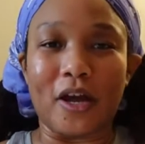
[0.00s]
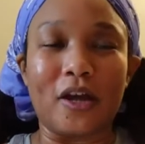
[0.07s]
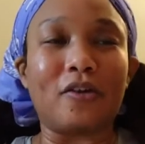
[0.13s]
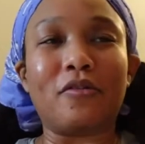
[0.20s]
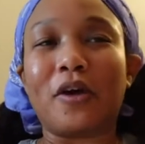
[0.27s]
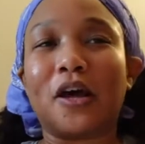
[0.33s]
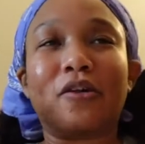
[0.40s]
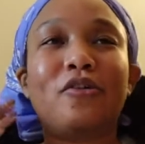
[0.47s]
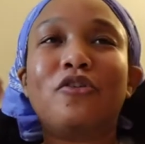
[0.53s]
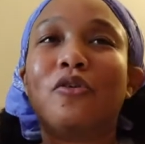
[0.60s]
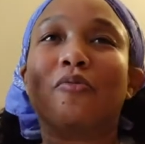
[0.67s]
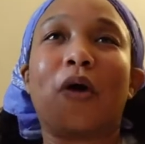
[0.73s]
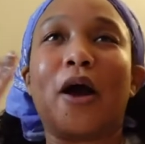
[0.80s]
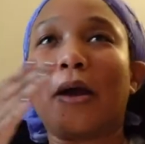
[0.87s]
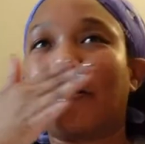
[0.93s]
I don't I don't know
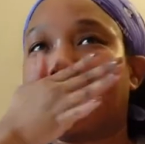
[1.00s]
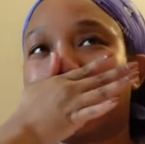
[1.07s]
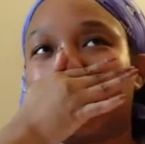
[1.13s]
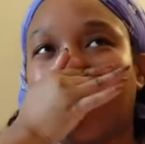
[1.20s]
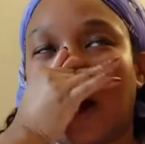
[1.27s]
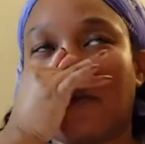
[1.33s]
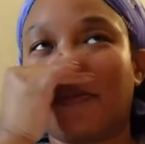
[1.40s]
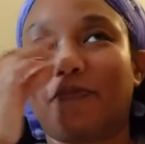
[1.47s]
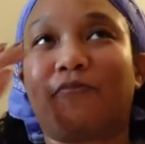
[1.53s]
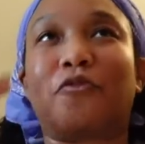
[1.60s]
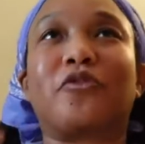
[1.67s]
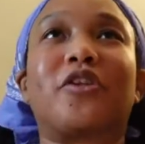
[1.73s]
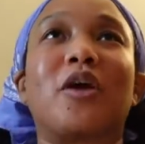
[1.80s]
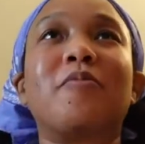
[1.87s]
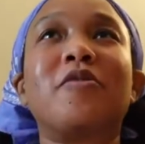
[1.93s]
why I was in, I was,
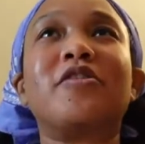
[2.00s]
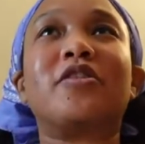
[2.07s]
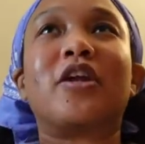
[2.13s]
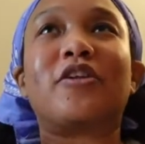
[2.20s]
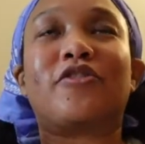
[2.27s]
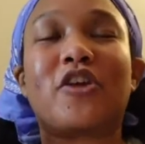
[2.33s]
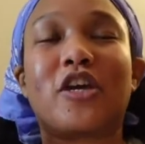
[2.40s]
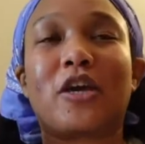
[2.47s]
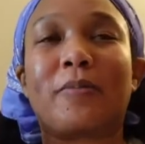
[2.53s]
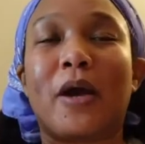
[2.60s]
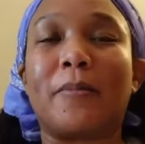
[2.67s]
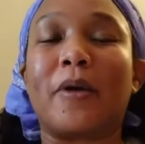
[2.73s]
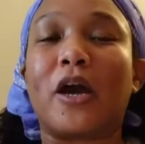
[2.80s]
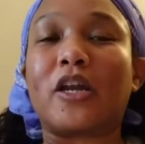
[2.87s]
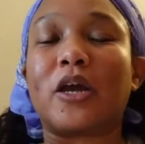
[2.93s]
for some reason I think in my
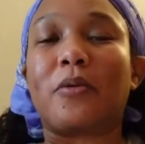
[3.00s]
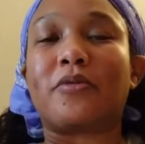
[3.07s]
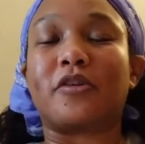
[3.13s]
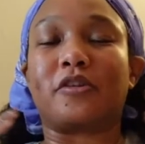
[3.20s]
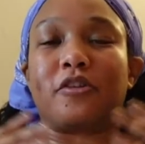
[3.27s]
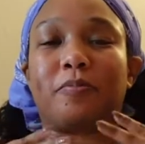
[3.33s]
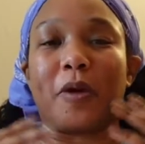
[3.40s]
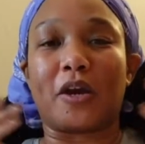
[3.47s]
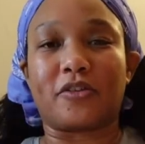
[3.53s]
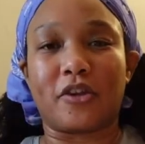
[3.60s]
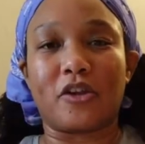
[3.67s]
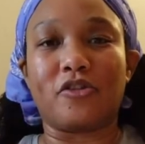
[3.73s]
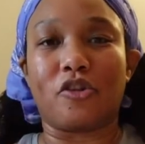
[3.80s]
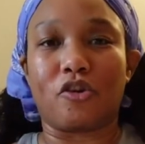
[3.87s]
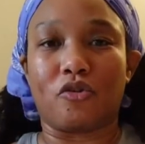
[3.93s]
mind I was
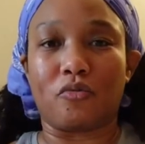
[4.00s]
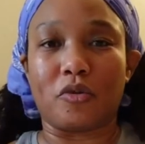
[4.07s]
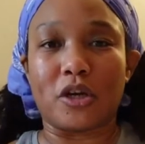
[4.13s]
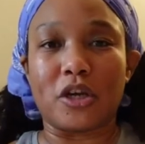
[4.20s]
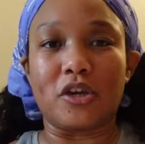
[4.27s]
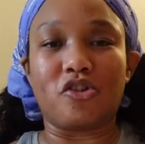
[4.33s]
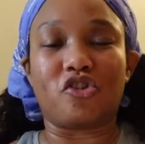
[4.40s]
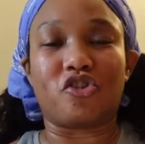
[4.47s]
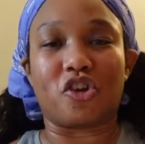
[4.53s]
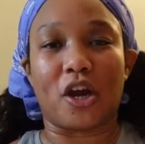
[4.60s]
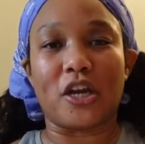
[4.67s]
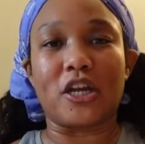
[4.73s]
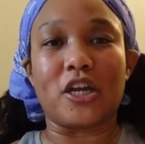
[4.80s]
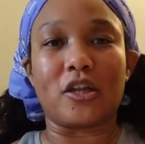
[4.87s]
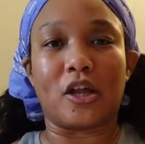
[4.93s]
expecting the green
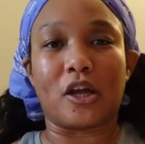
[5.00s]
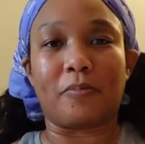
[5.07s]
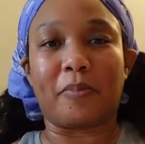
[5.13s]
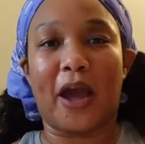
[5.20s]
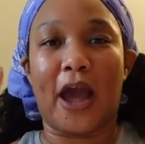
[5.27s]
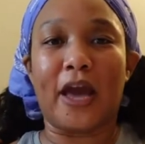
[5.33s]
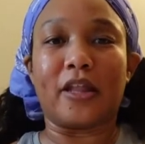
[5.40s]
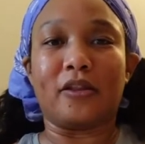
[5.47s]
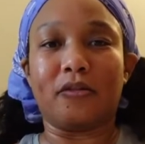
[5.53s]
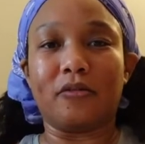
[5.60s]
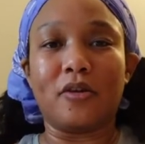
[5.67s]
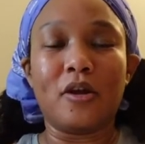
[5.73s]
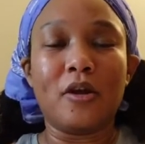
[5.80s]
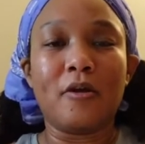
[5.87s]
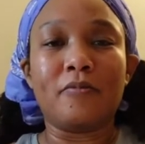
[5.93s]
shiny like
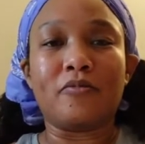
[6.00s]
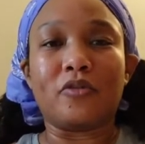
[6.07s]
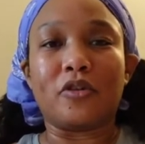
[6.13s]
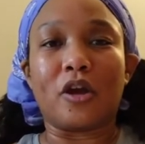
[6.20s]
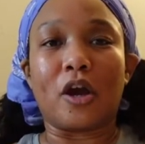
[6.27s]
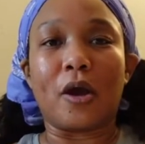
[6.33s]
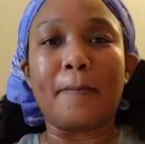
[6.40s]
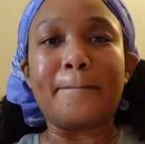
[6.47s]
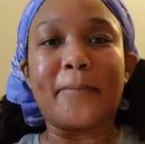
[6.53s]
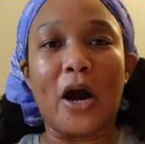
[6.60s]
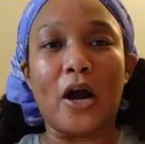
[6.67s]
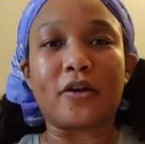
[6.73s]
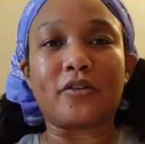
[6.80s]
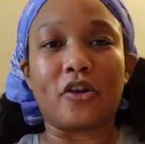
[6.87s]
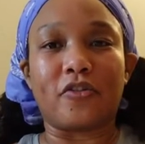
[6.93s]
patent um,
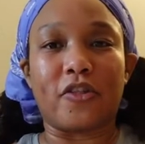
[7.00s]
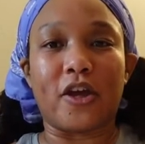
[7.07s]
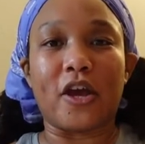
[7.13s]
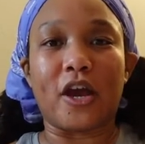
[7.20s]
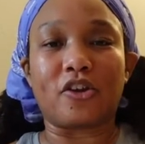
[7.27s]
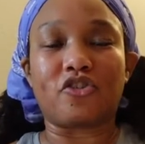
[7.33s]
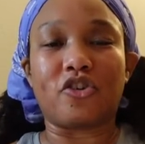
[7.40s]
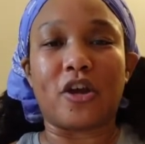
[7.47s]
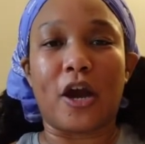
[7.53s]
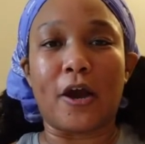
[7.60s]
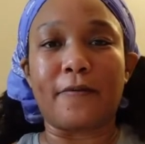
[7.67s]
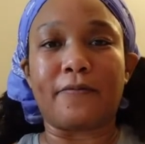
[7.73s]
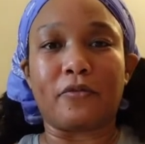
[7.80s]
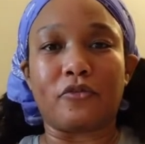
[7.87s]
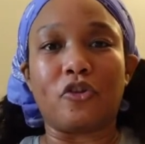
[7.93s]
box that they actually
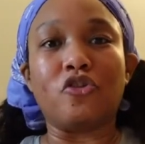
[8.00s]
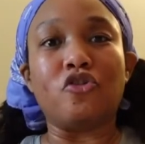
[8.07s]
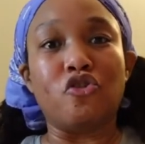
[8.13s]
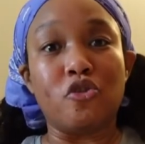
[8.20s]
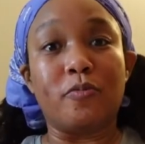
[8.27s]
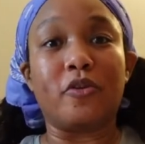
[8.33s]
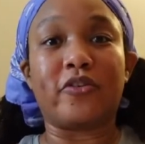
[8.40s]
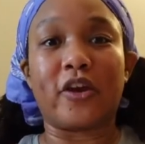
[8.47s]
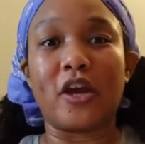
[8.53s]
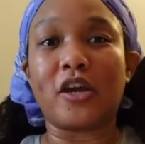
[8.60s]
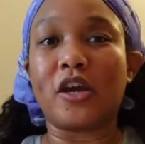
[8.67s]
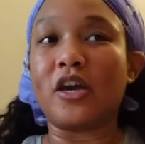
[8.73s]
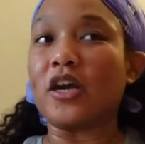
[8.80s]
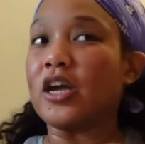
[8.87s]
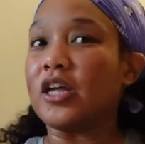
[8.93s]
have for the new
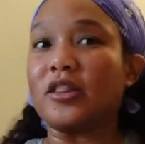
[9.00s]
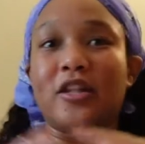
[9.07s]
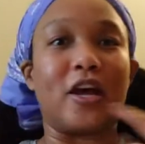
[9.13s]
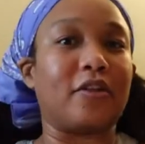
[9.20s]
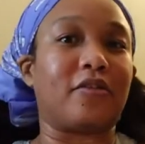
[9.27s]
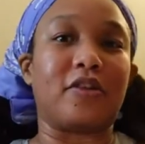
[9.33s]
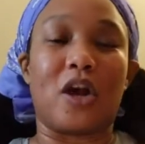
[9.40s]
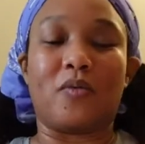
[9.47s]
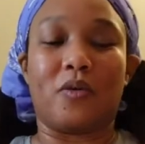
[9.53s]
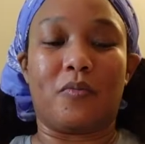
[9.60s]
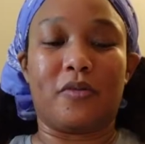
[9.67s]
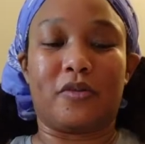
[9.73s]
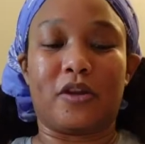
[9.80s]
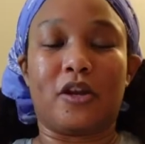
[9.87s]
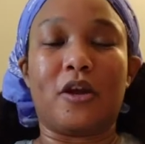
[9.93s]
Bottega and that's not what
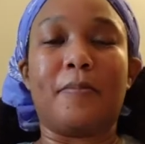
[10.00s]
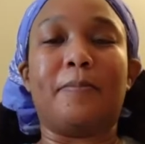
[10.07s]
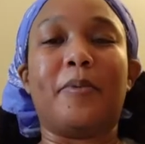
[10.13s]
was in it.